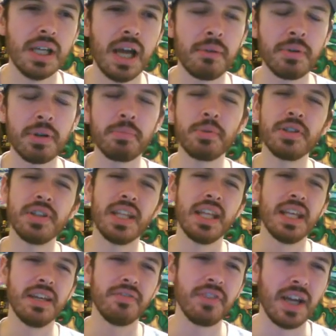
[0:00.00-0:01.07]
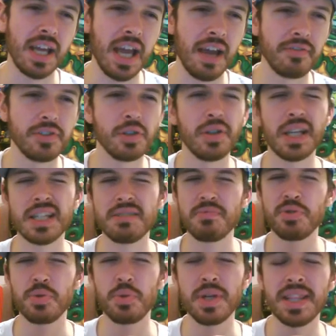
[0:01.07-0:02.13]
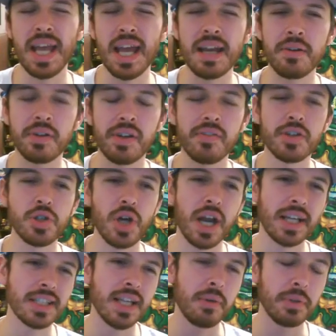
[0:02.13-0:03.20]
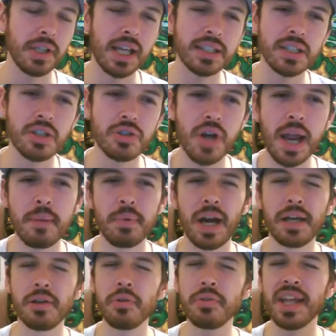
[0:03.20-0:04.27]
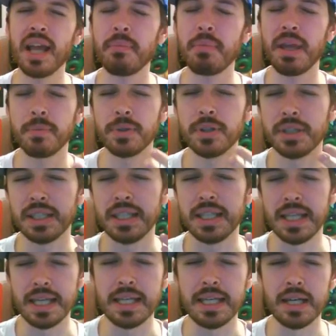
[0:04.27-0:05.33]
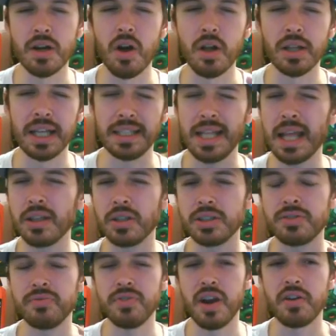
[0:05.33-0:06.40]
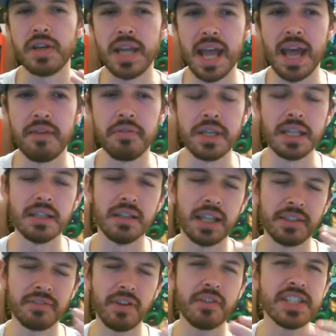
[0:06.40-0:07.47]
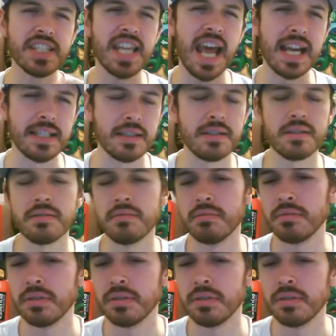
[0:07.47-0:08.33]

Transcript: I'm going to put in the if I have to. Like, it's between that and I'll give it a try, because I would like to try it, but I don't think I'd be able to eat it all. Like, that looks very heavy. Like, very dense.